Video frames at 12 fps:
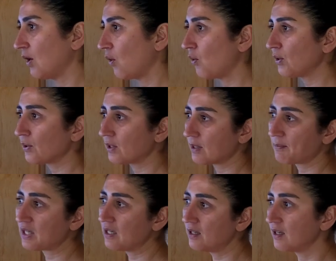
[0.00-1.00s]
Also, the
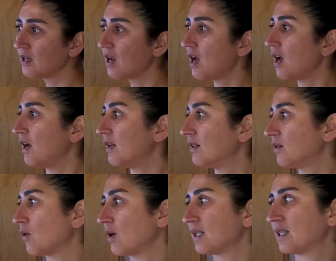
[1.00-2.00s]
building is
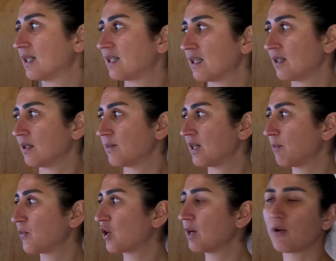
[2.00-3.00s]
not accessible
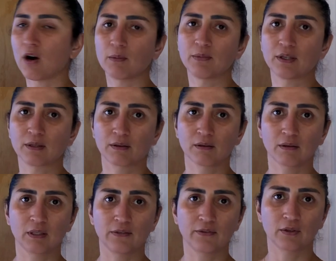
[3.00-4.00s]
by public. So
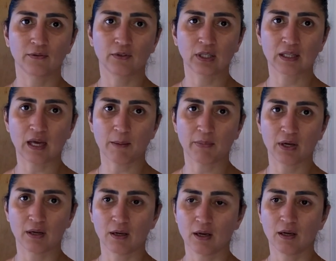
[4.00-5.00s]
if you're, for
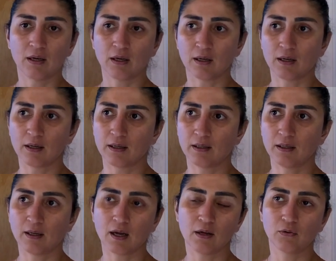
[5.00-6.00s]
example,
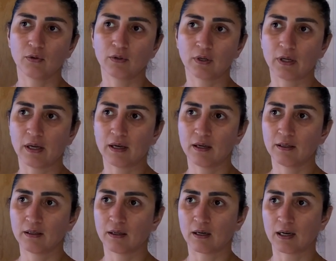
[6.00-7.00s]
in a rural
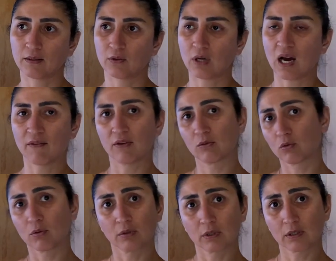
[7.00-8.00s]
area and you have a
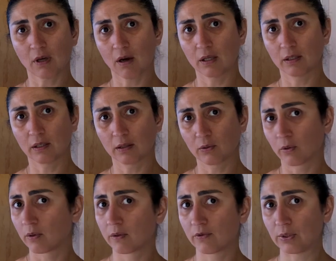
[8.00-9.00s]
roadside
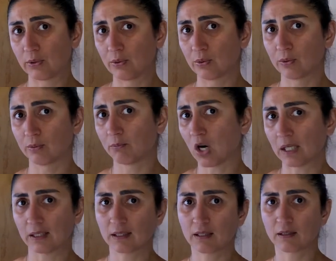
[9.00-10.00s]
store which you might
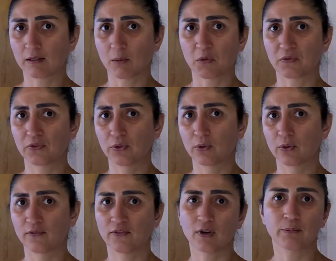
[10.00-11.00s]
sell some of your
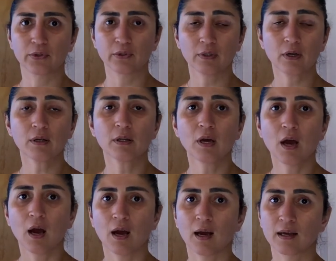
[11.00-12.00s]
farm products,
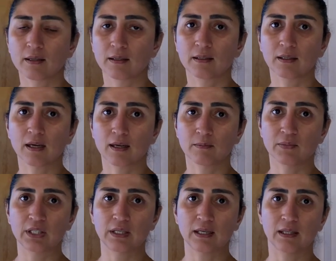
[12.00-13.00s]
and it can
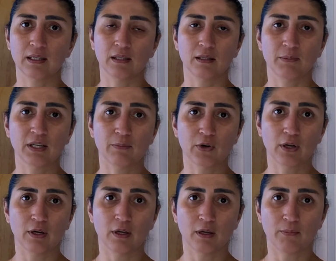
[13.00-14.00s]
be accessible
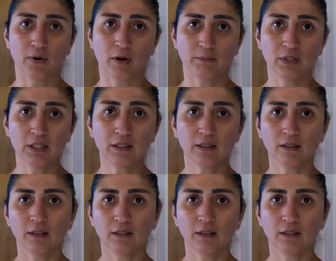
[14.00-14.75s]
by public,